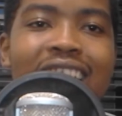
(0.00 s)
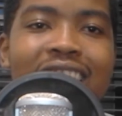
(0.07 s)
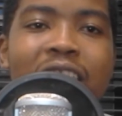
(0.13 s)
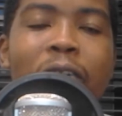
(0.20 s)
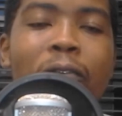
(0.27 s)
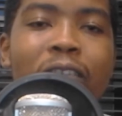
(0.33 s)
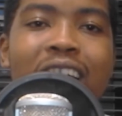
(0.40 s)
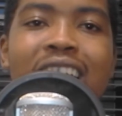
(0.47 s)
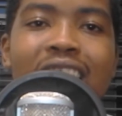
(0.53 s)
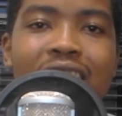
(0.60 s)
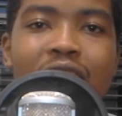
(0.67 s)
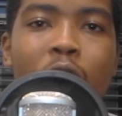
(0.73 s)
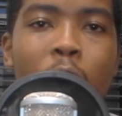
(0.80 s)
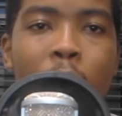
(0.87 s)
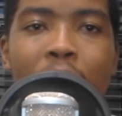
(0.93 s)
defeating
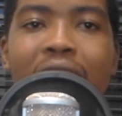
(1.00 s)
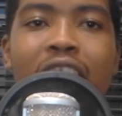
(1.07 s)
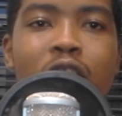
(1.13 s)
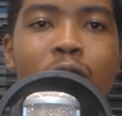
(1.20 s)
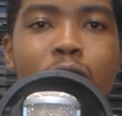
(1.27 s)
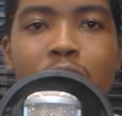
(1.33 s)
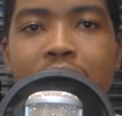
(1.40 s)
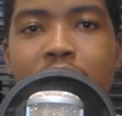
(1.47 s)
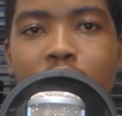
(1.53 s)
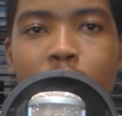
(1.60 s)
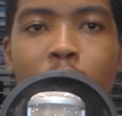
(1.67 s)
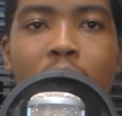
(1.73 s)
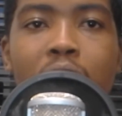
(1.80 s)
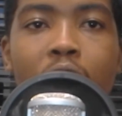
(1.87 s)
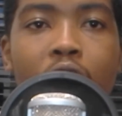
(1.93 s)
the whole end of what is
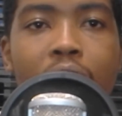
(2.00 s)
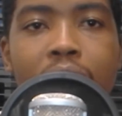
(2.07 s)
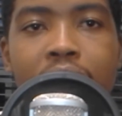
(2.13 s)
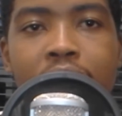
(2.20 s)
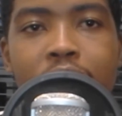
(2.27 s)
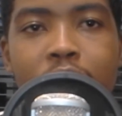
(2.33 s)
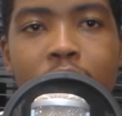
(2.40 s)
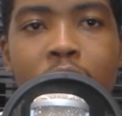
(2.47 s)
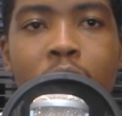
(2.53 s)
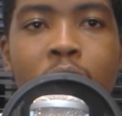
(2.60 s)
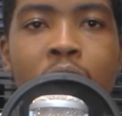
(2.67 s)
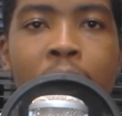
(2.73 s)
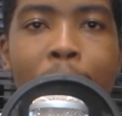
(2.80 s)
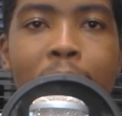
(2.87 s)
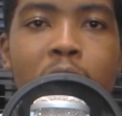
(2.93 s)
going on.
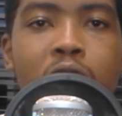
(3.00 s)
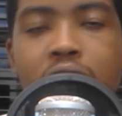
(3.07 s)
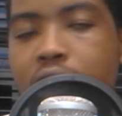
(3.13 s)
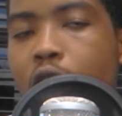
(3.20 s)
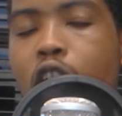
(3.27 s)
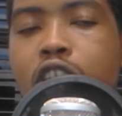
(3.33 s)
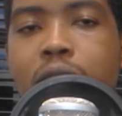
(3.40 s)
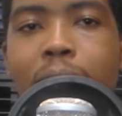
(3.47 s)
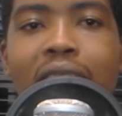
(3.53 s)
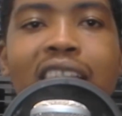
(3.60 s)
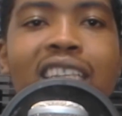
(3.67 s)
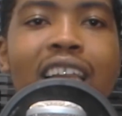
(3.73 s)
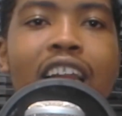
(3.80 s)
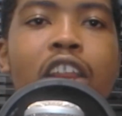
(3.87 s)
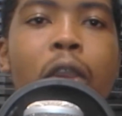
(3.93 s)
Because
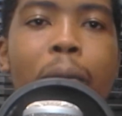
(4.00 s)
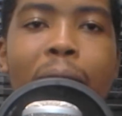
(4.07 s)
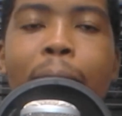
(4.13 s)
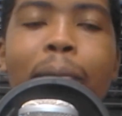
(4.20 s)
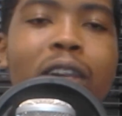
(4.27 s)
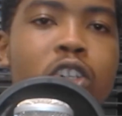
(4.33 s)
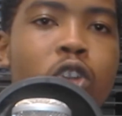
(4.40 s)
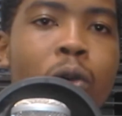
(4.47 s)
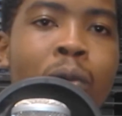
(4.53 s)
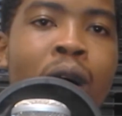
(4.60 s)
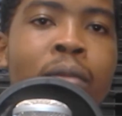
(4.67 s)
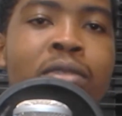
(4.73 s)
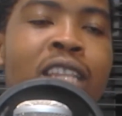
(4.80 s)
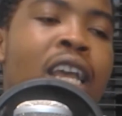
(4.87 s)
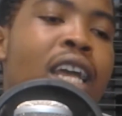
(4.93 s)
automatically you bring petrol bombs,